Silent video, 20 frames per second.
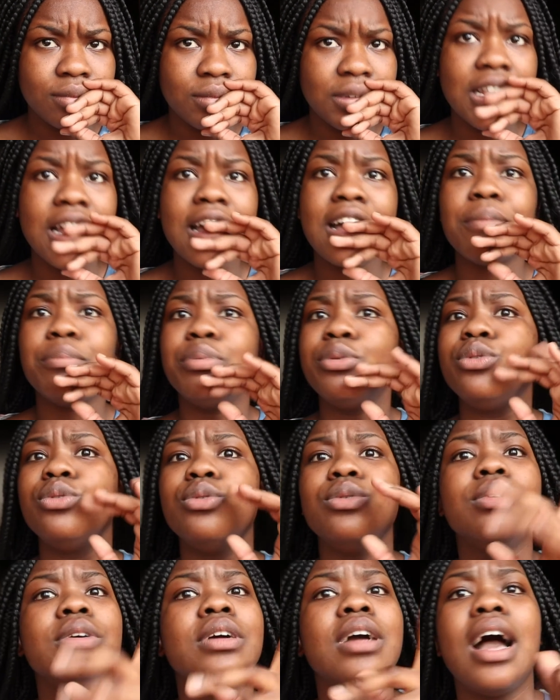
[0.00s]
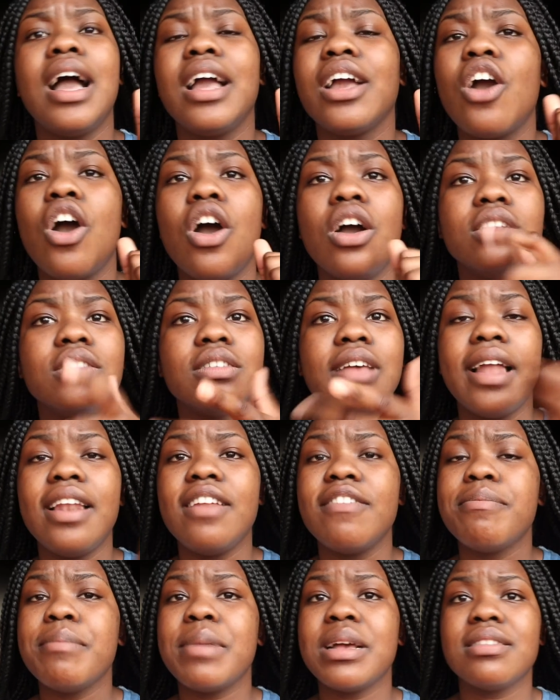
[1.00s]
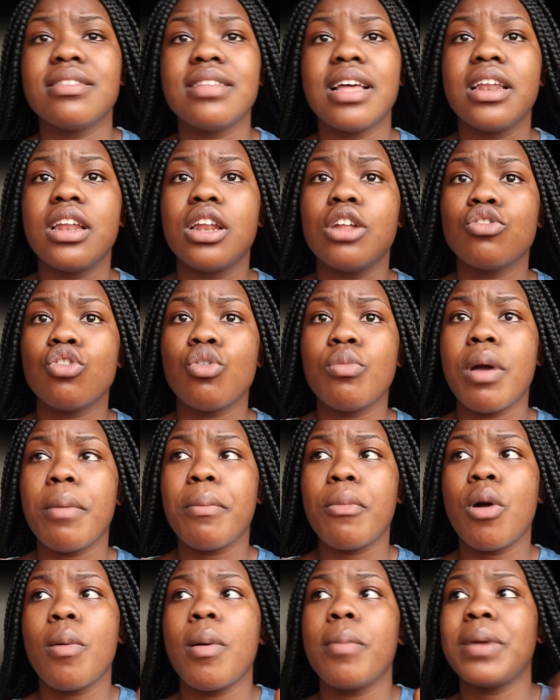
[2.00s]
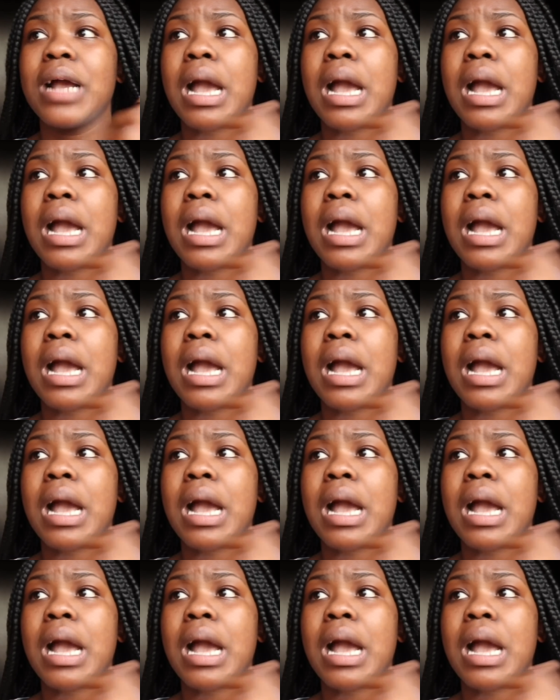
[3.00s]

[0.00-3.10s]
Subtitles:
nah, boo, I can't. I left my son and I told my mom I'm